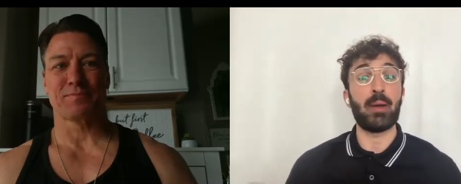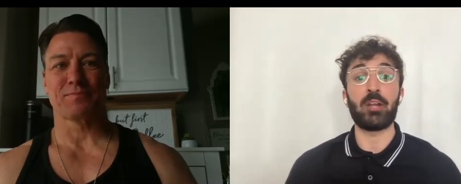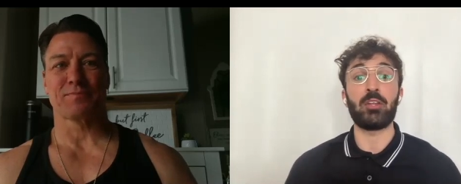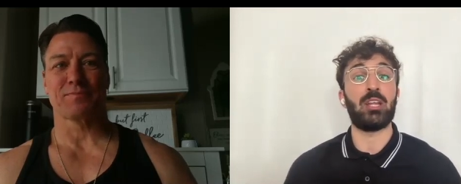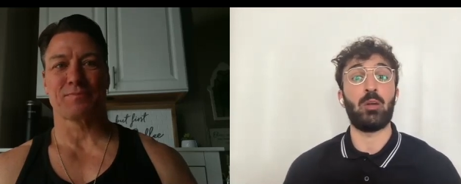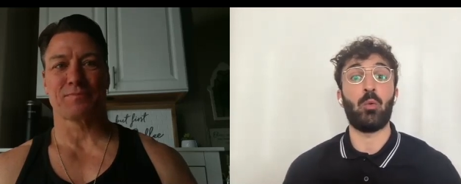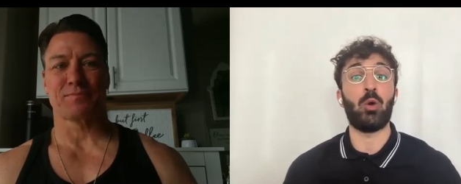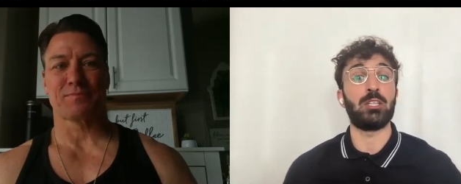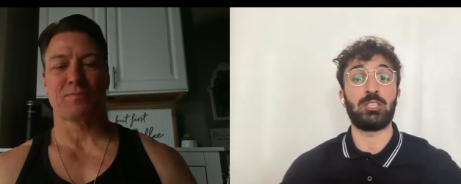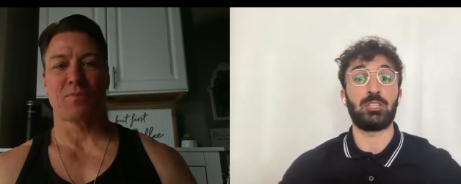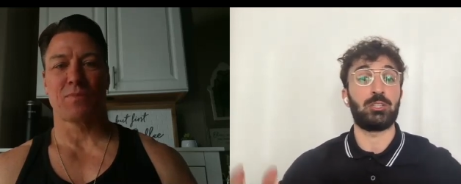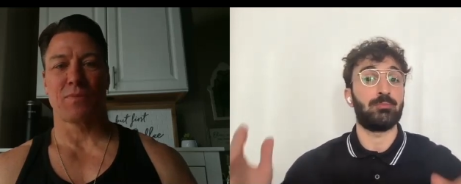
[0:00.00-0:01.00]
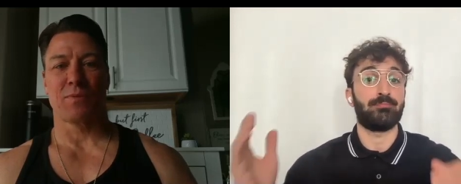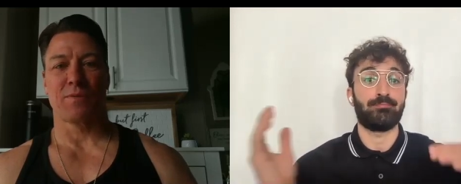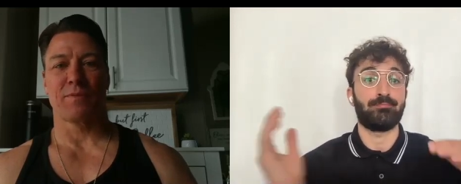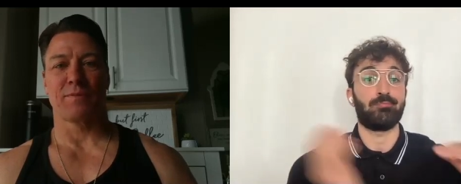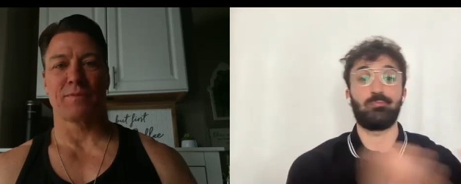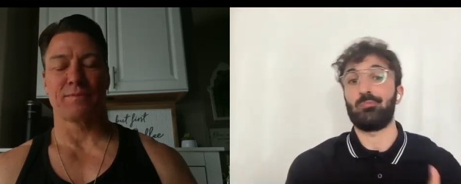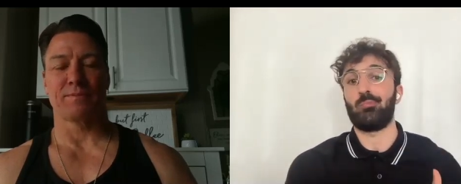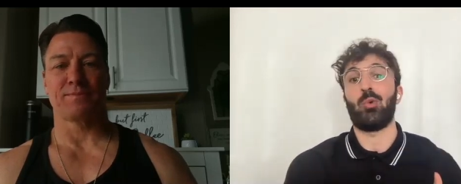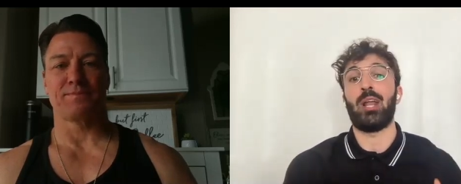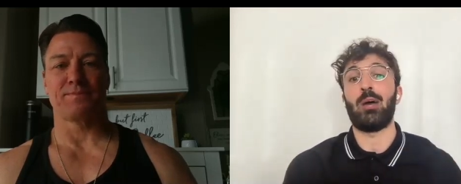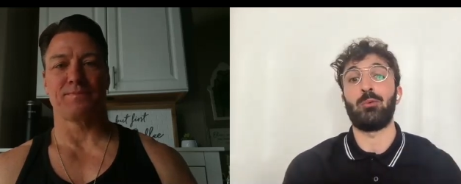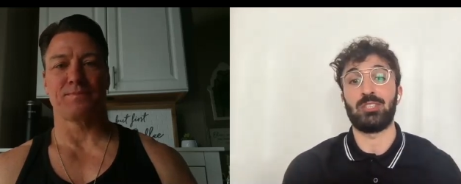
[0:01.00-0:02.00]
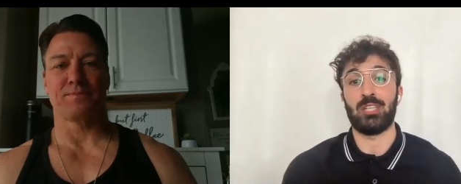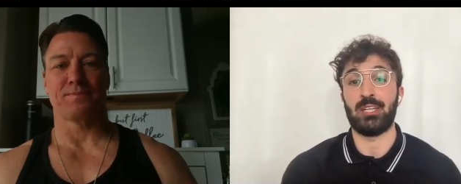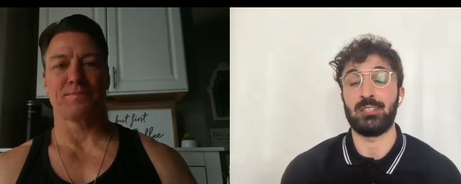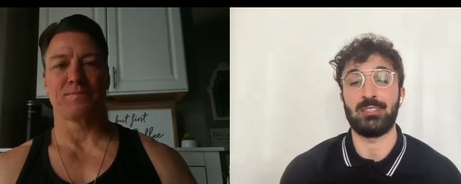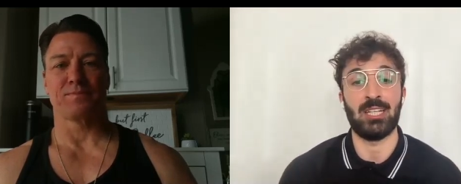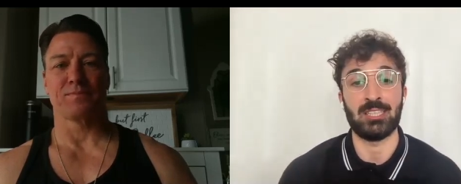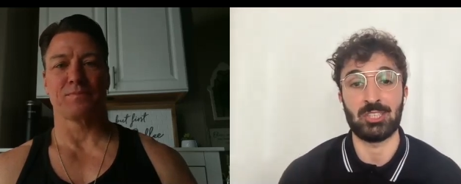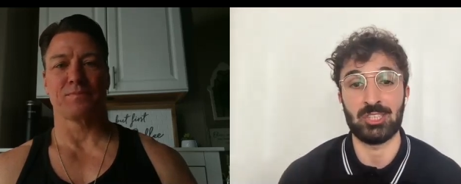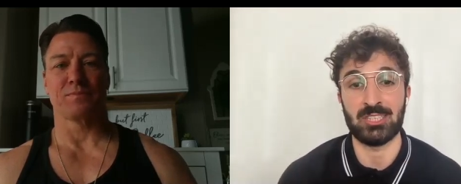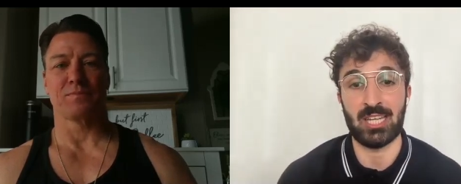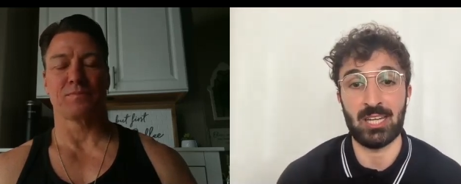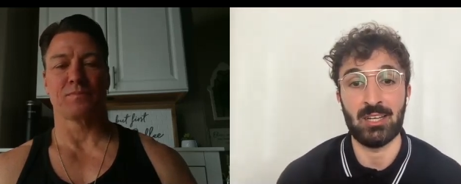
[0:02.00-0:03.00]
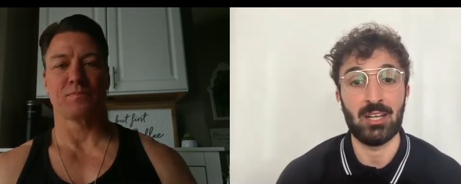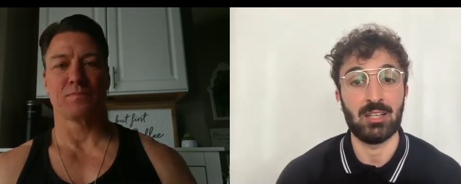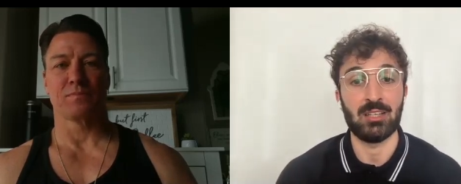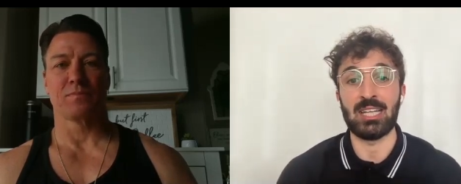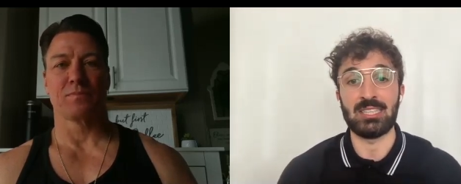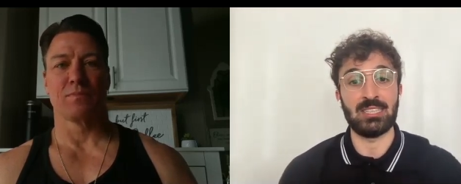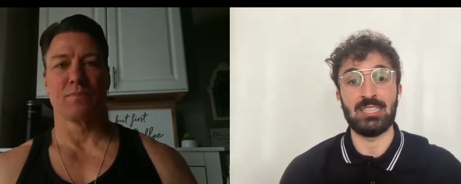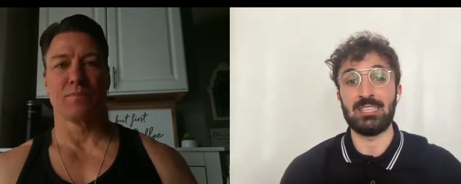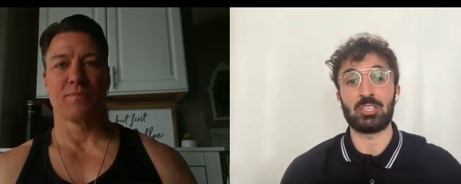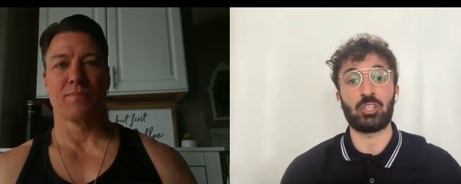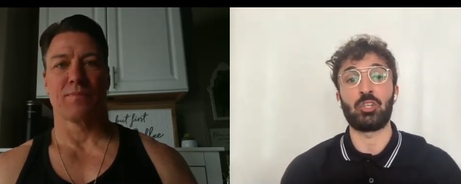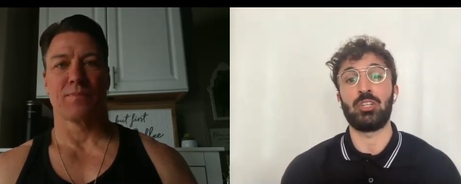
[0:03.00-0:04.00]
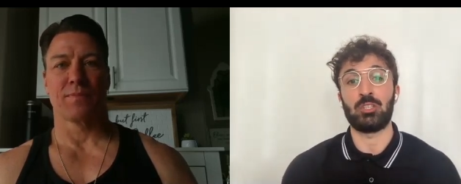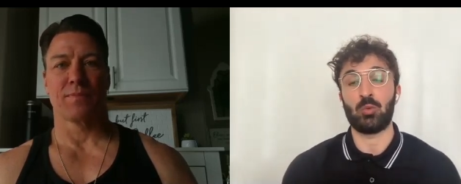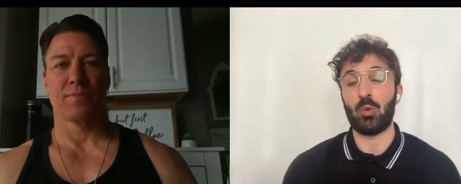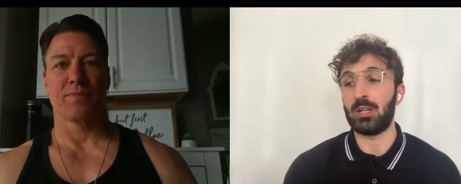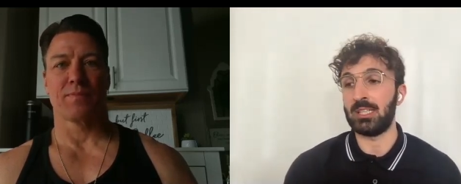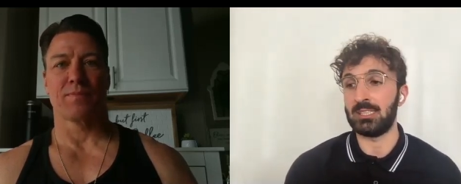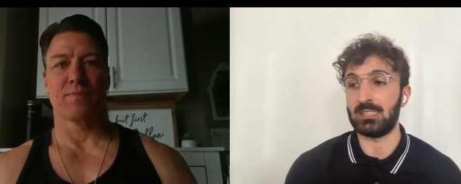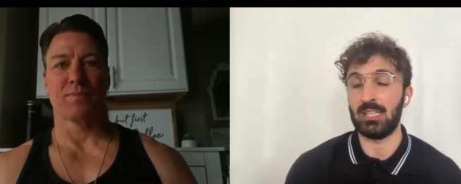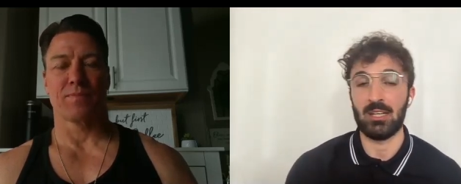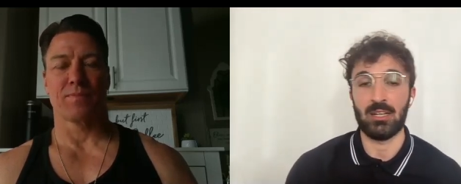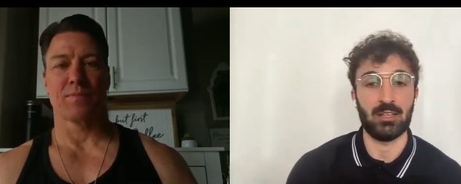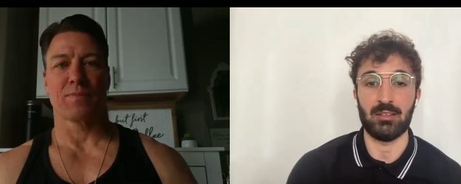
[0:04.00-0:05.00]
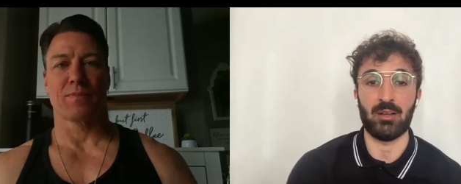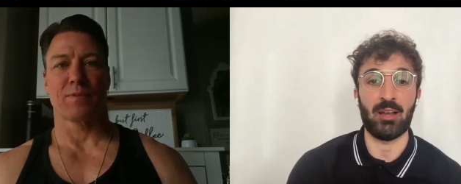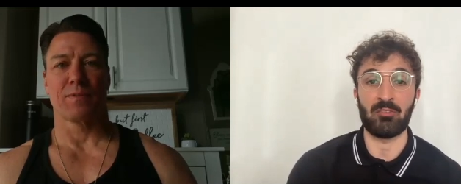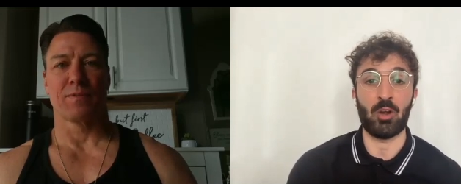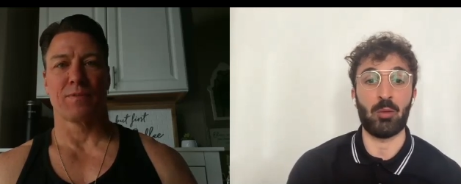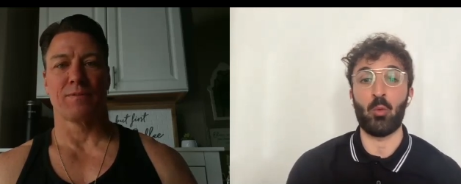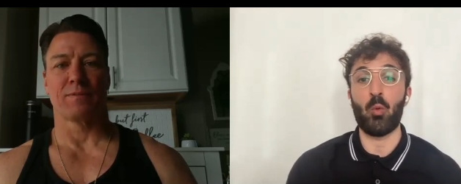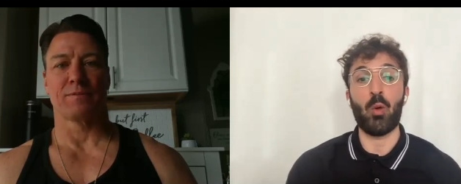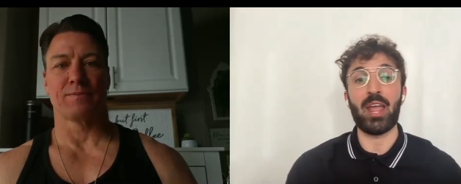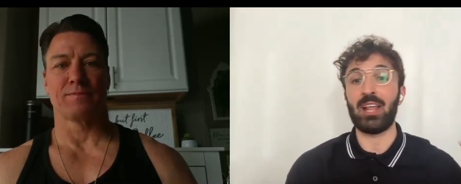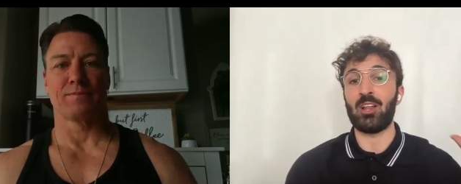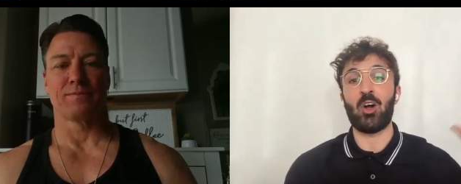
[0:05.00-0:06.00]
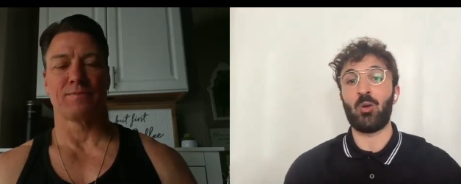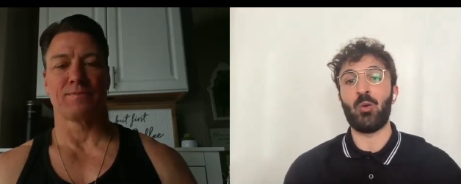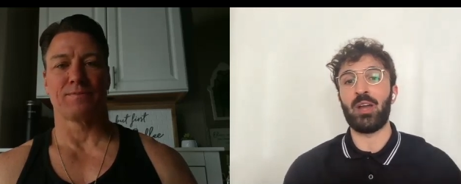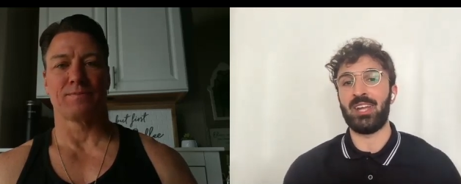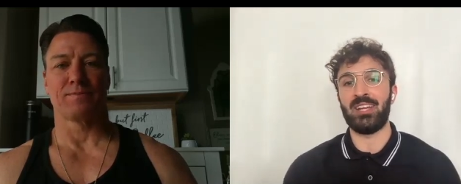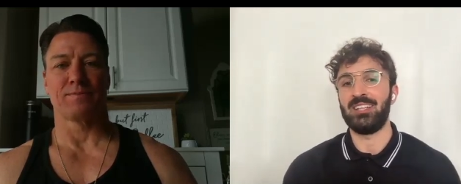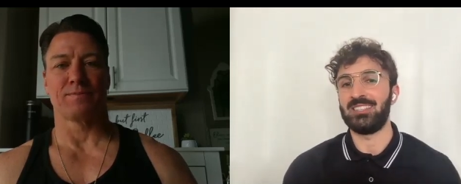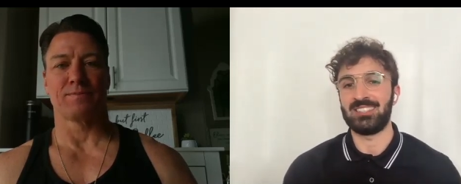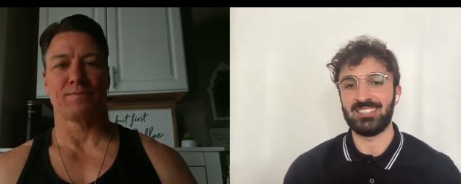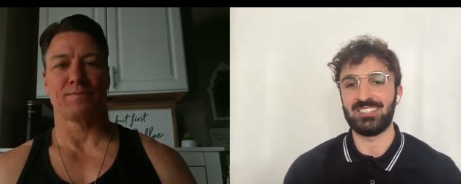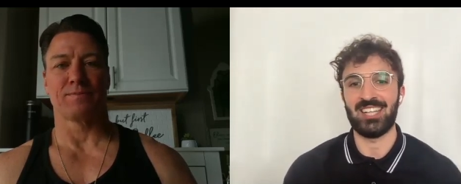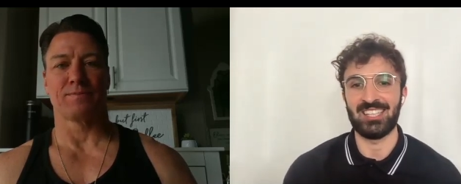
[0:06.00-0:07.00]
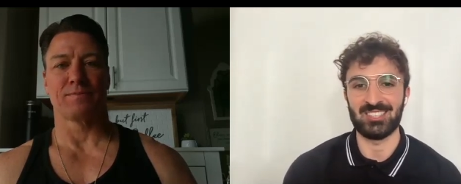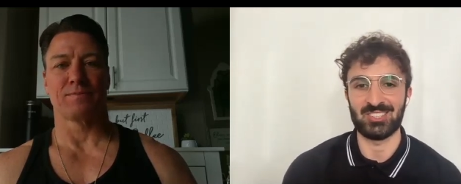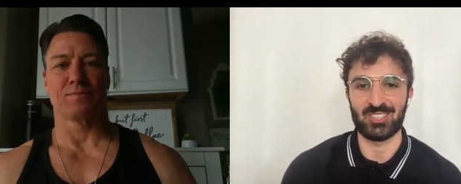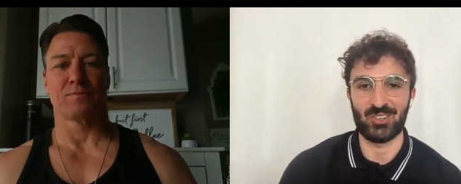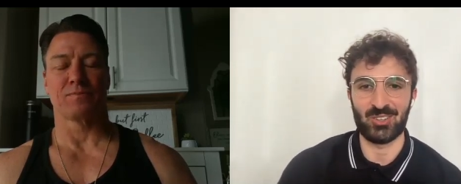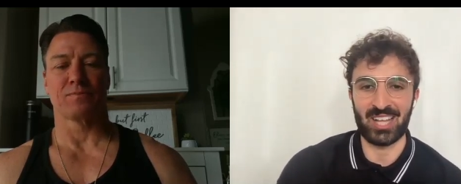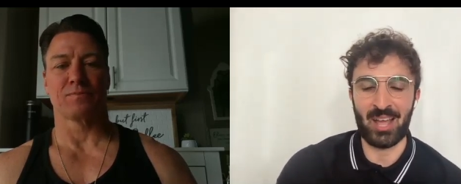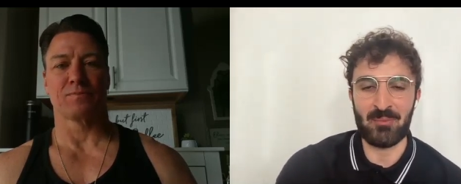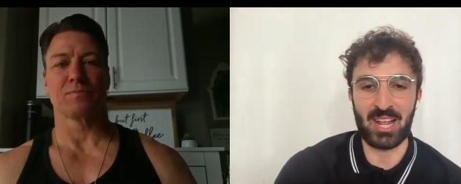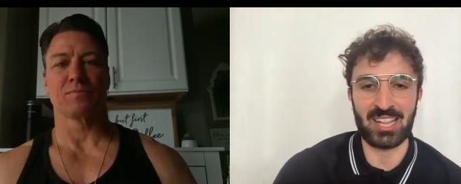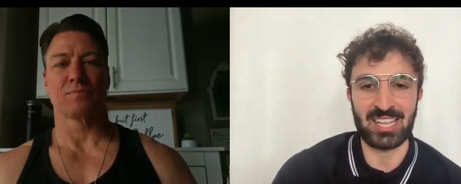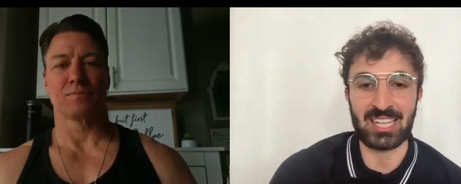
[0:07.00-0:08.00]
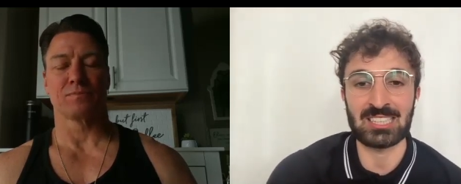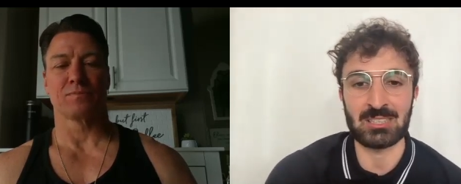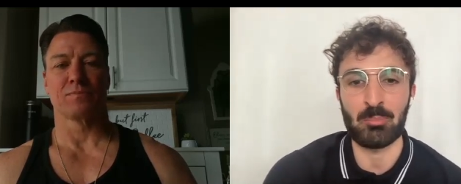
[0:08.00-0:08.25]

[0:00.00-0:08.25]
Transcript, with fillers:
Speaker 1: better than it was when I was like, let's just say late teens, early twenties, I've come a way long way since then. So I mean, I think that's